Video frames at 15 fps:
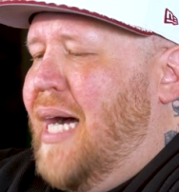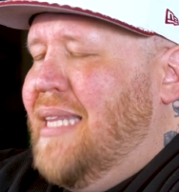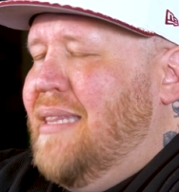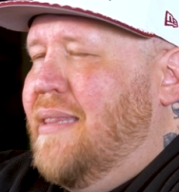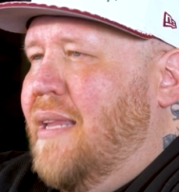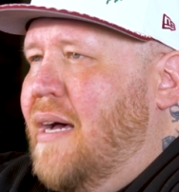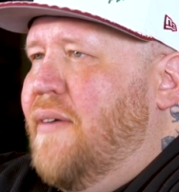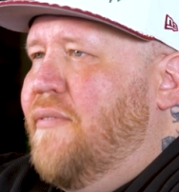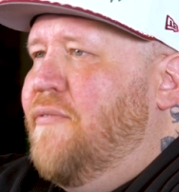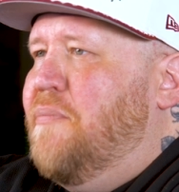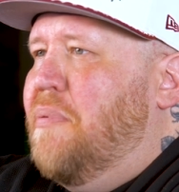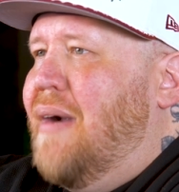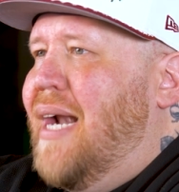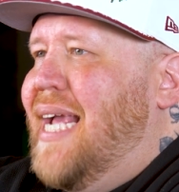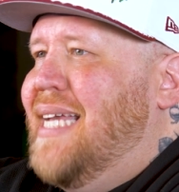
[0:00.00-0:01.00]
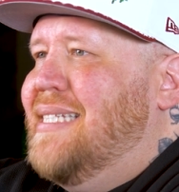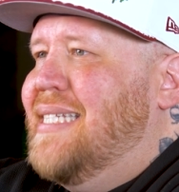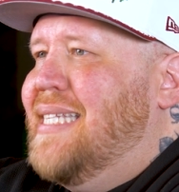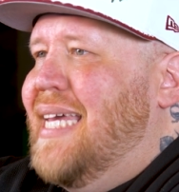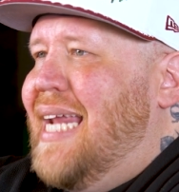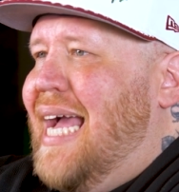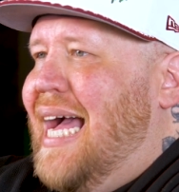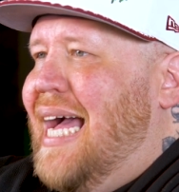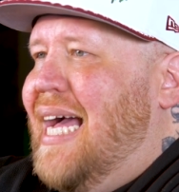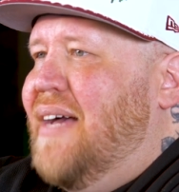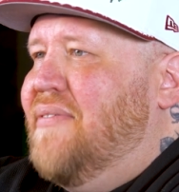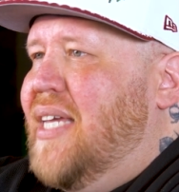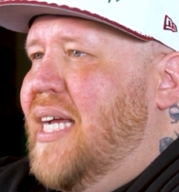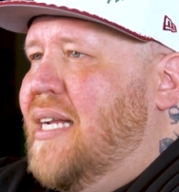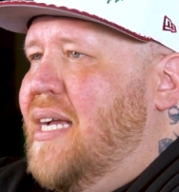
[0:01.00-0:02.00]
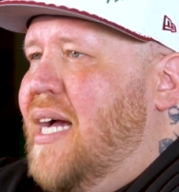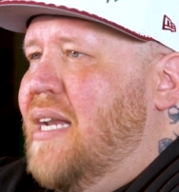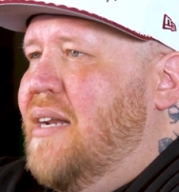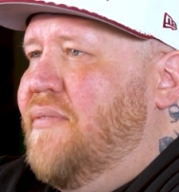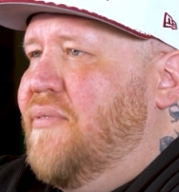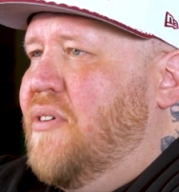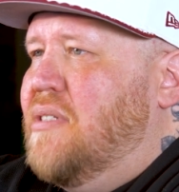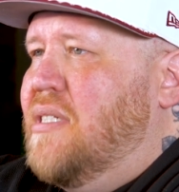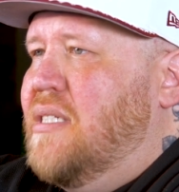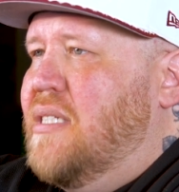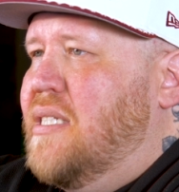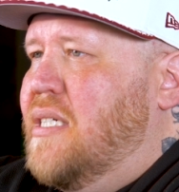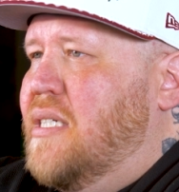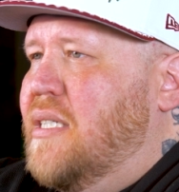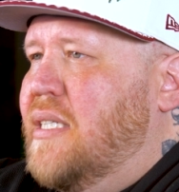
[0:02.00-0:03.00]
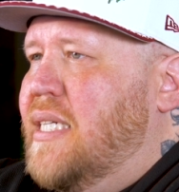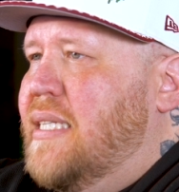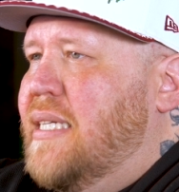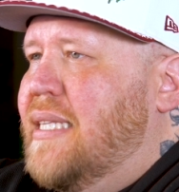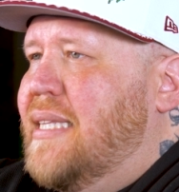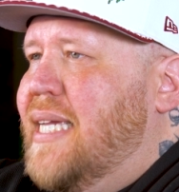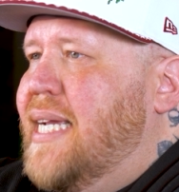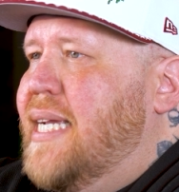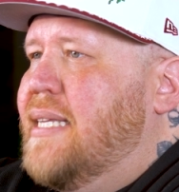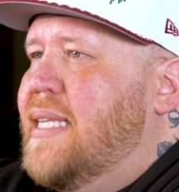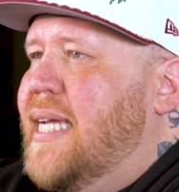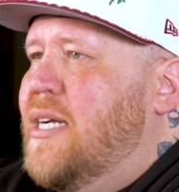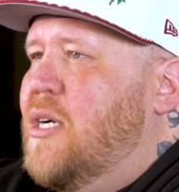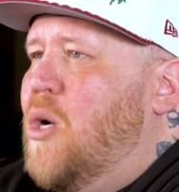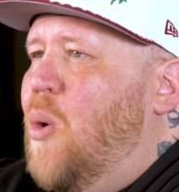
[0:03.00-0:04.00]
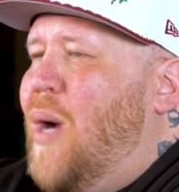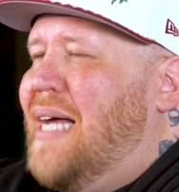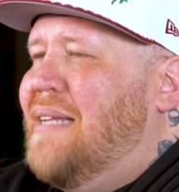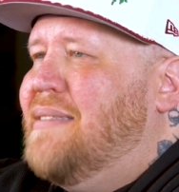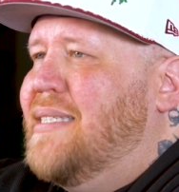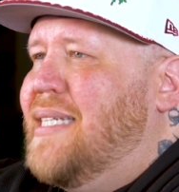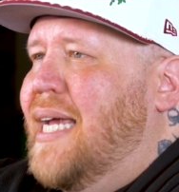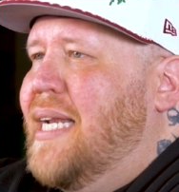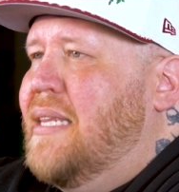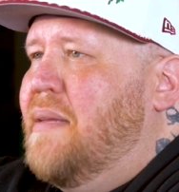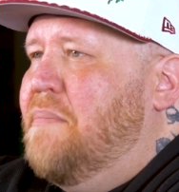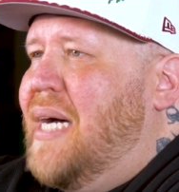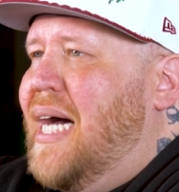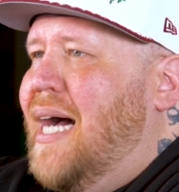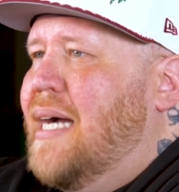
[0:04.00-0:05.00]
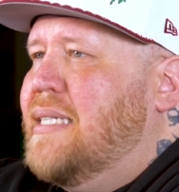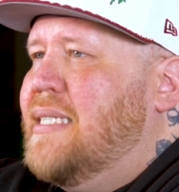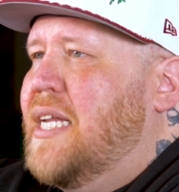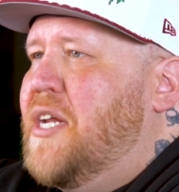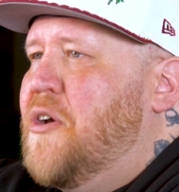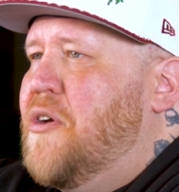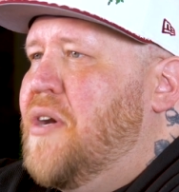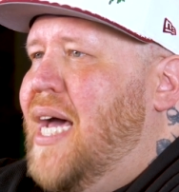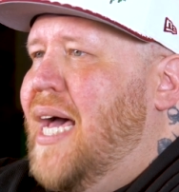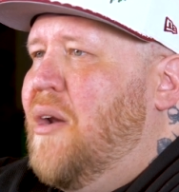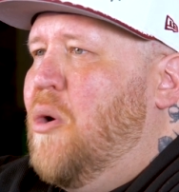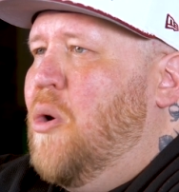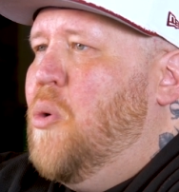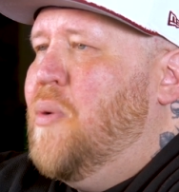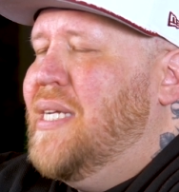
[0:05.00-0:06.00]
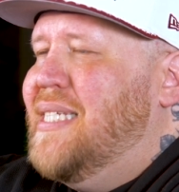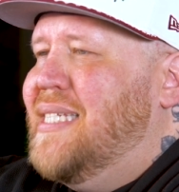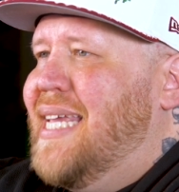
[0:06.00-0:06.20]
I love brands that have that kind of versatility, that they go outside of the box and you're not always